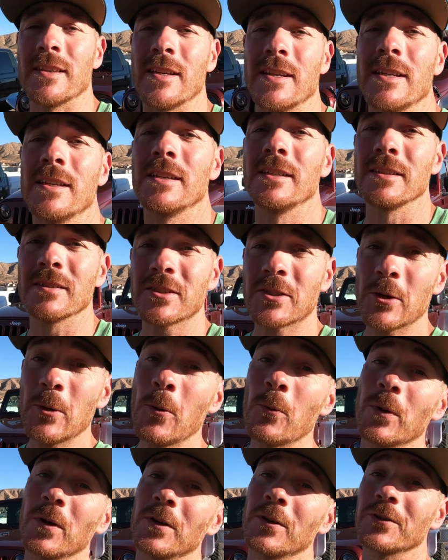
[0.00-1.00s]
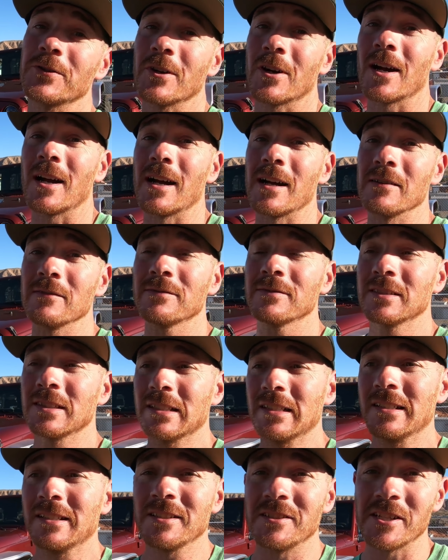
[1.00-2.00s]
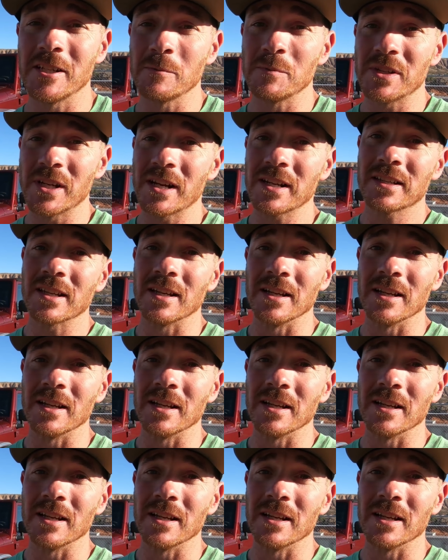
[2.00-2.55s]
a two-wheel drive Jeep JK.